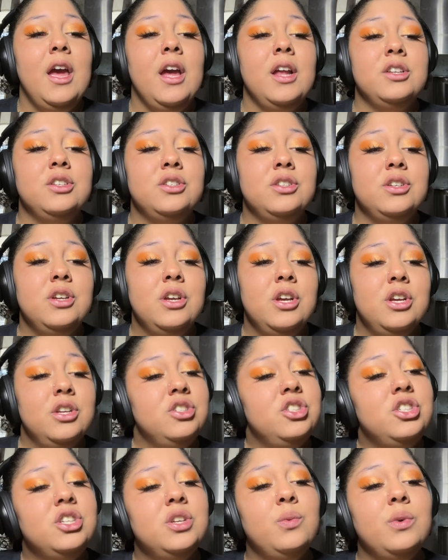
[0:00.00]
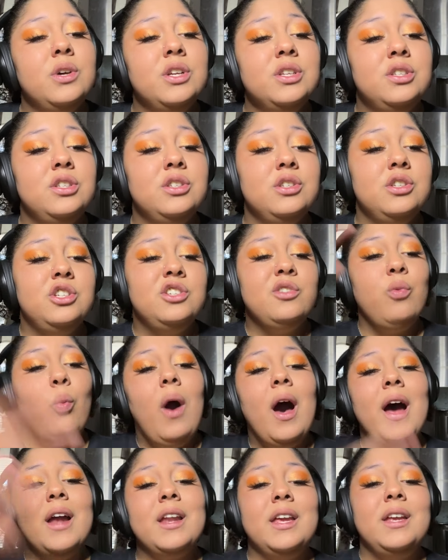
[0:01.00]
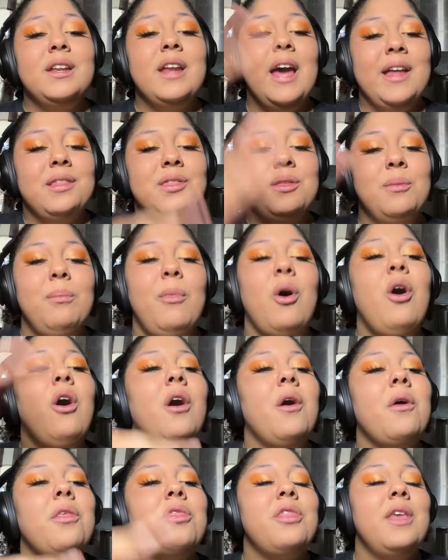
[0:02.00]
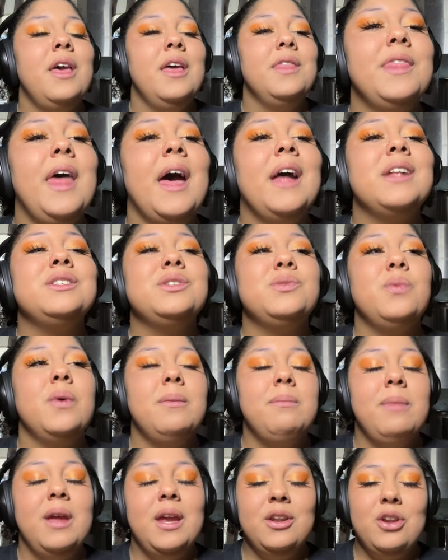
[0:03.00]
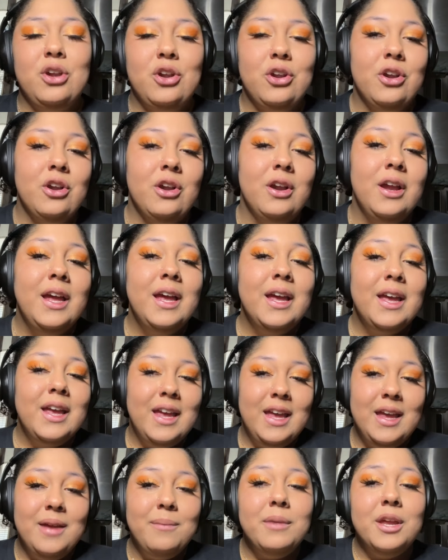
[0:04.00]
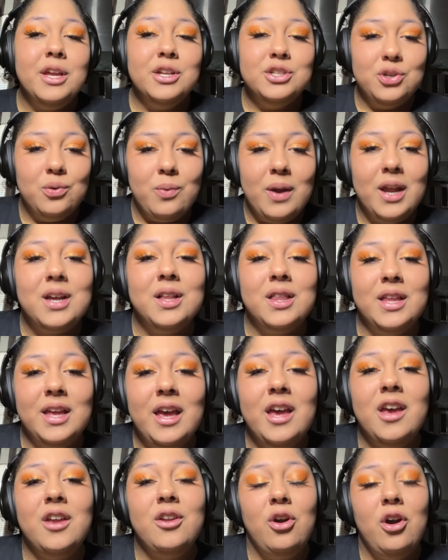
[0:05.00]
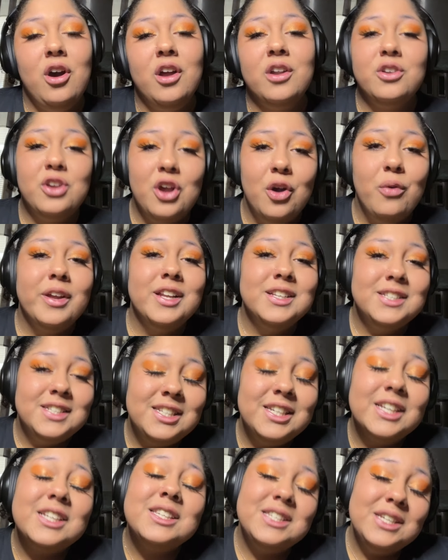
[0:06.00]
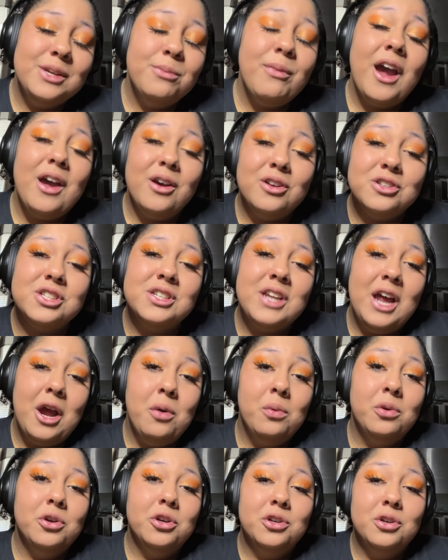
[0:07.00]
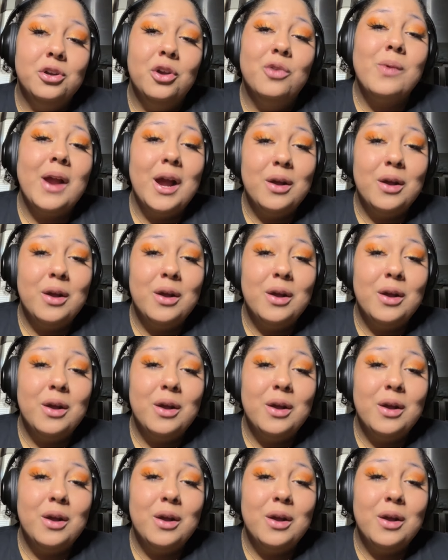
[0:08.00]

and she was swatting at the moth, and that's what made her hit me directly head on, going 60 miles an hour